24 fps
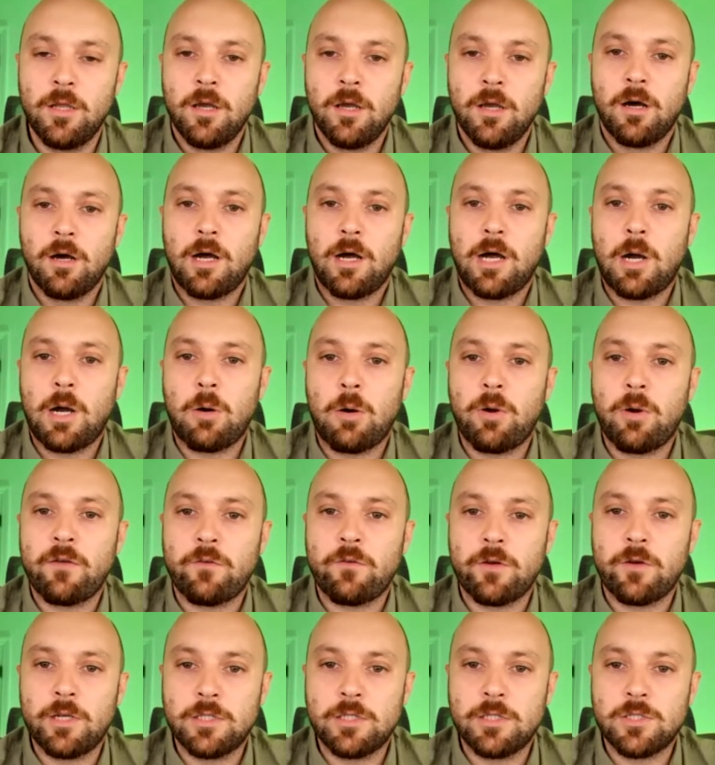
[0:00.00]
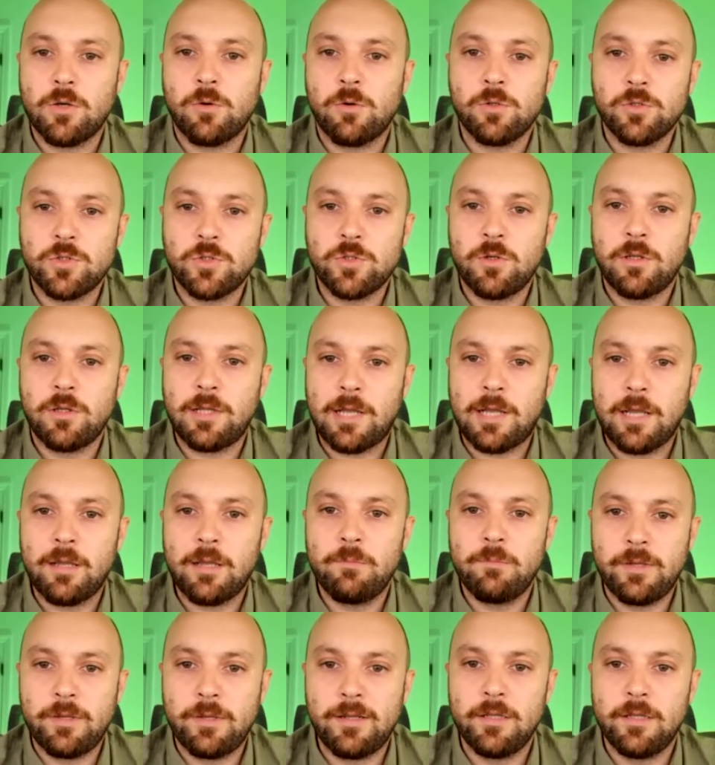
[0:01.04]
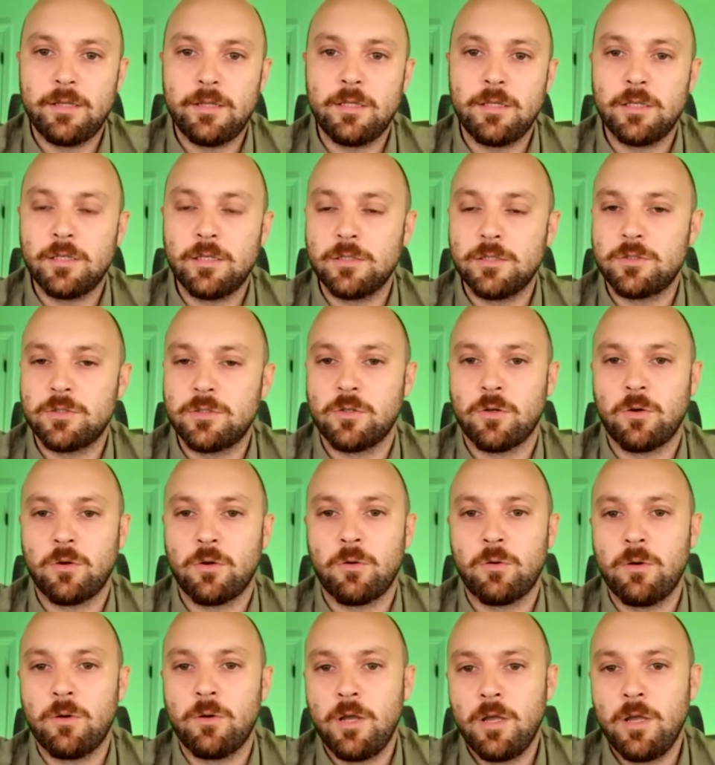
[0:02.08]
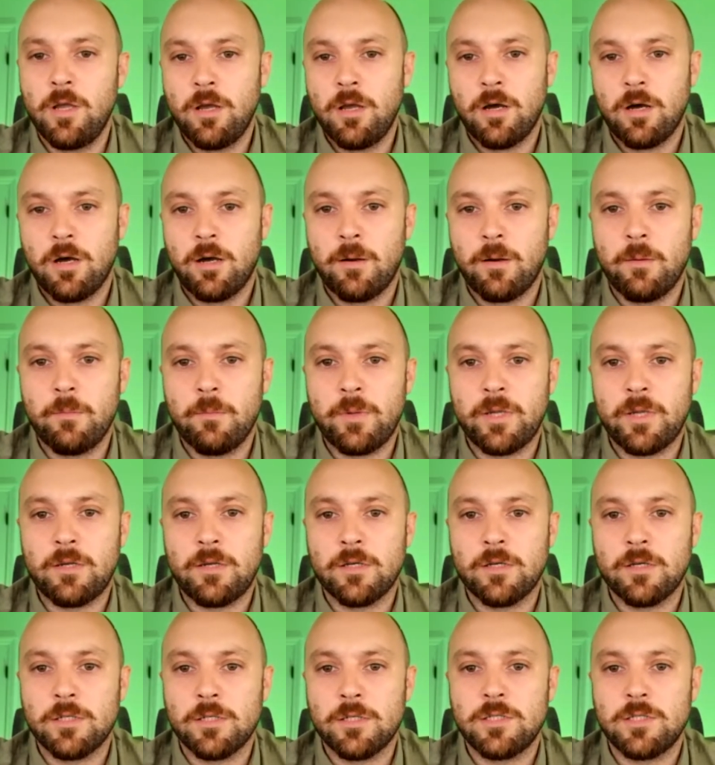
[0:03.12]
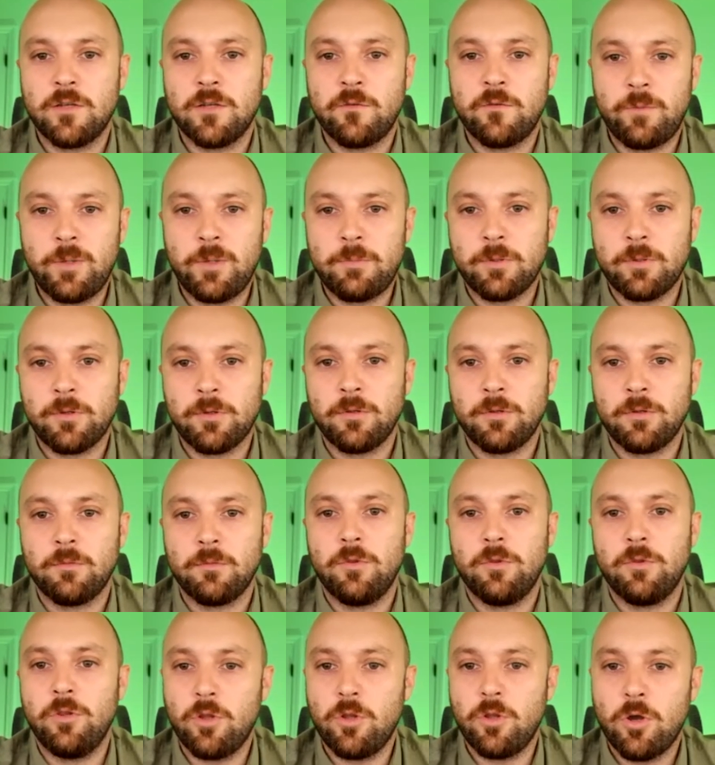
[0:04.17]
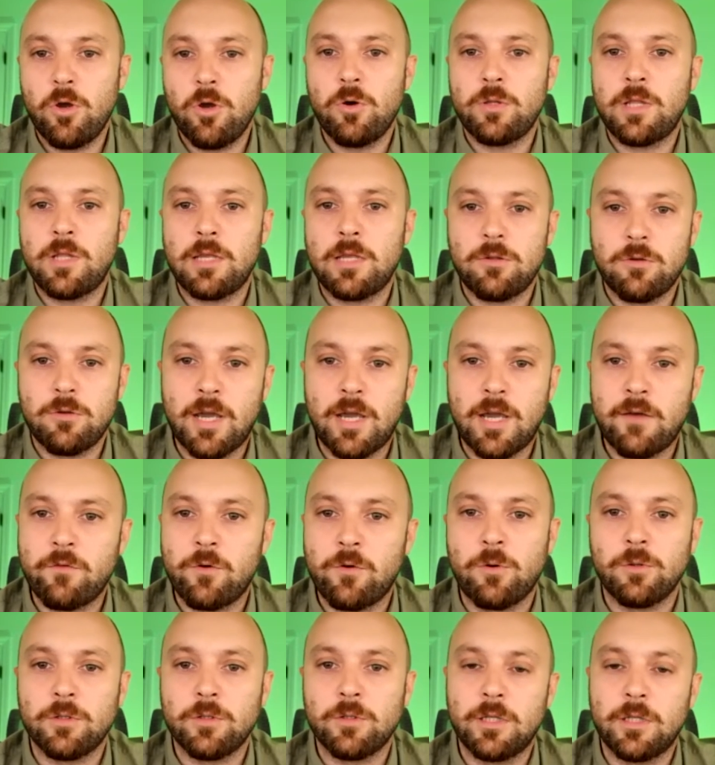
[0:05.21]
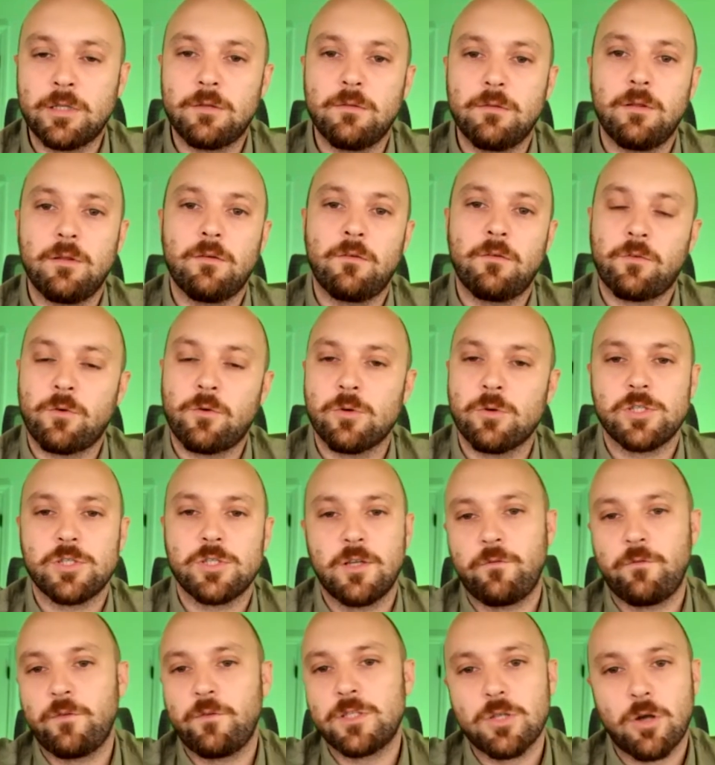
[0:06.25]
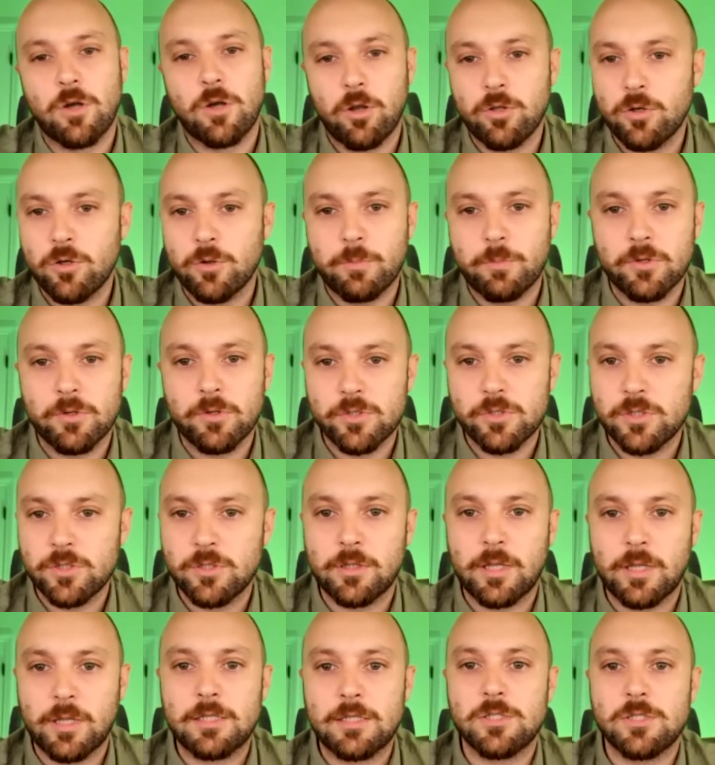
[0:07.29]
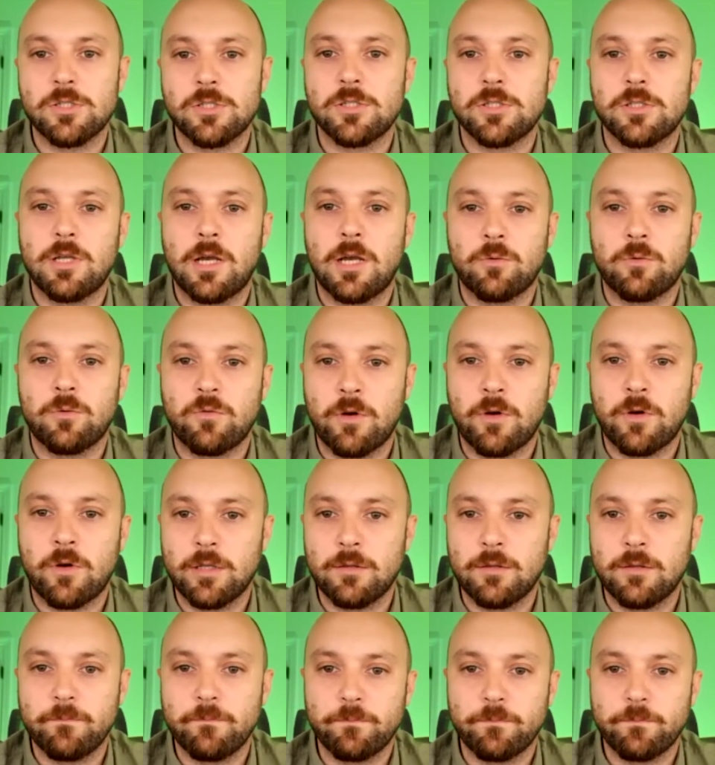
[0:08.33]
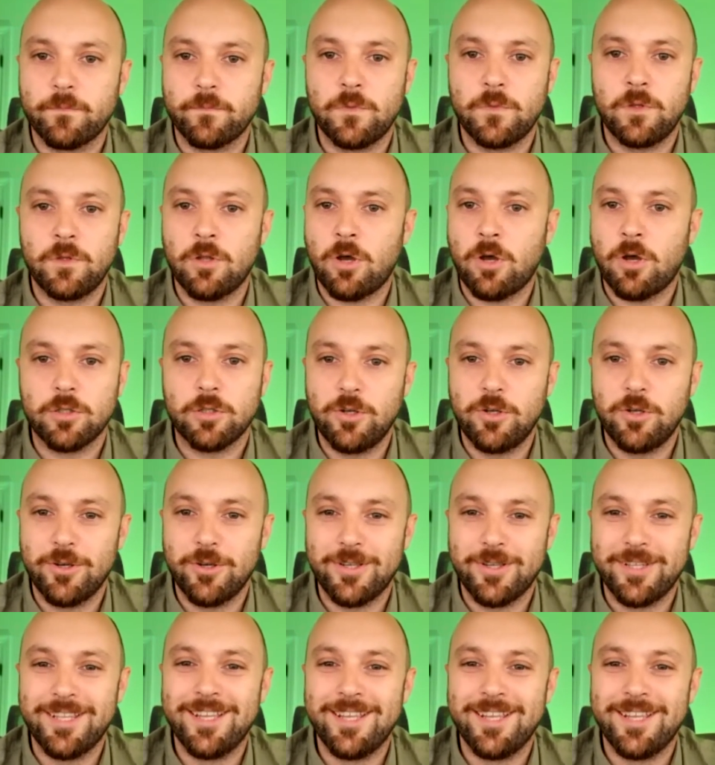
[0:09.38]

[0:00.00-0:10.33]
However, it's also a liability. So uh, because if people know that you have gold, it, of course, if it's on your person, that's just outright not good.